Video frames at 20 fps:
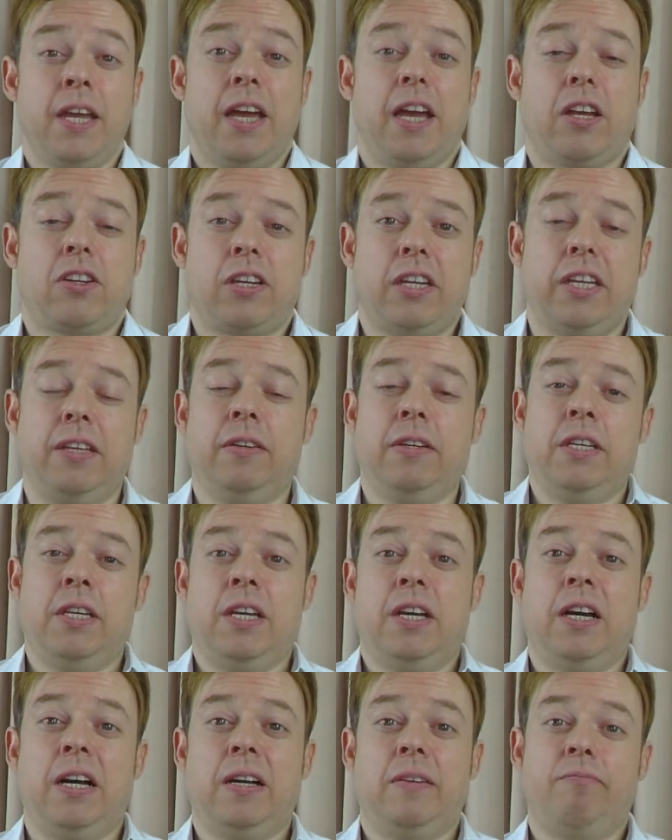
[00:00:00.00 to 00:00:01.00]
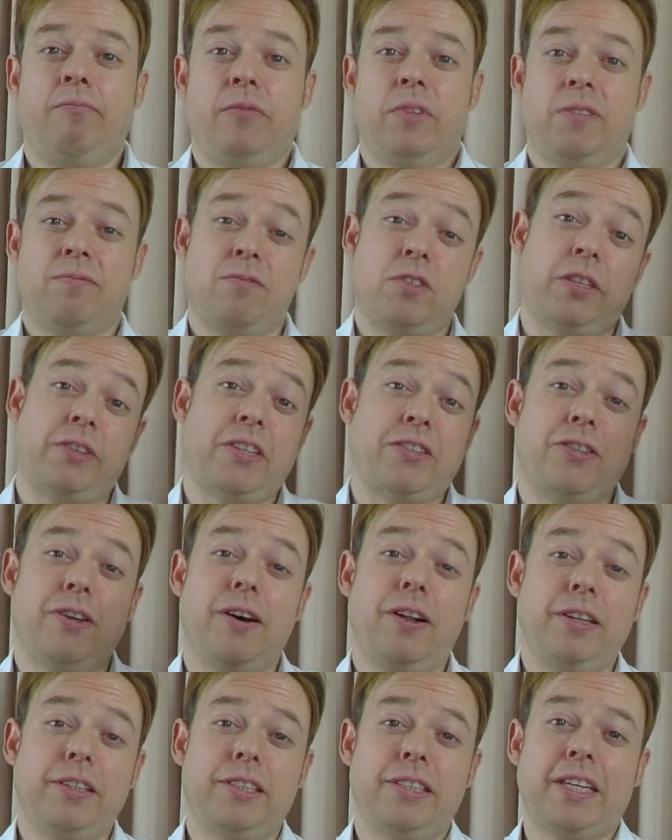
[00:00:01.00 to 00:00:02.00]
Actually, I'm not the
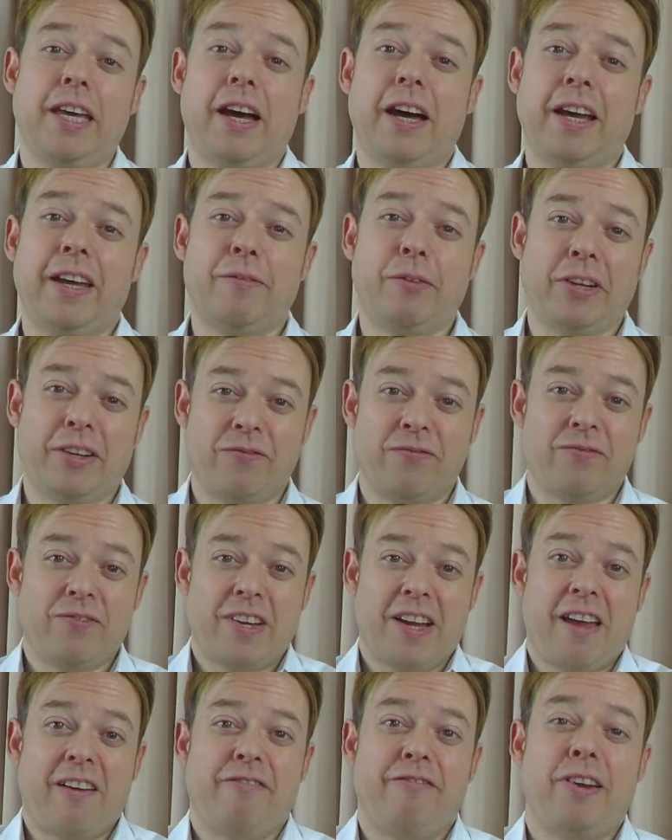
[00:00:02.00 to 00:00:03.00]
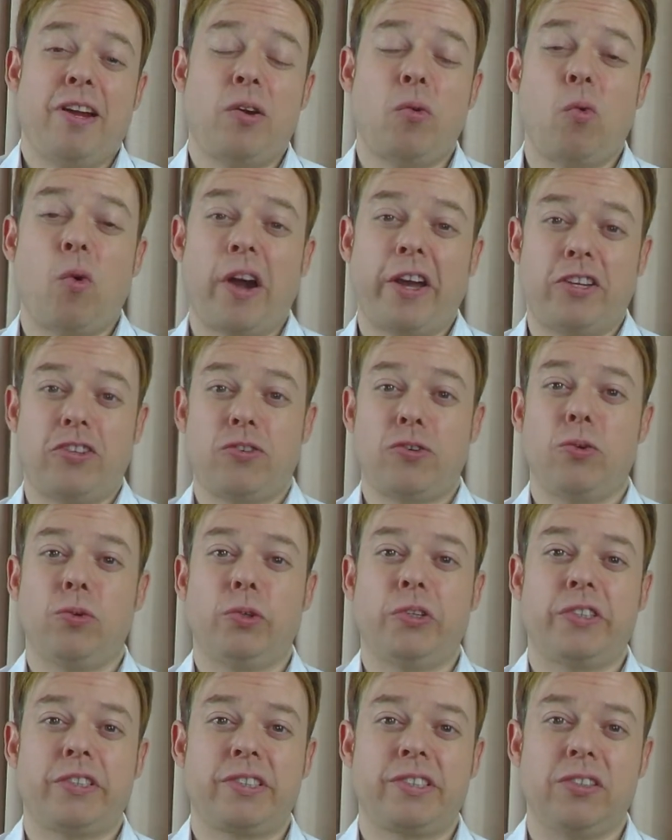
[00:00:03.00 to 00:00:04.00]
tallest guy, but I have very wide shoulders.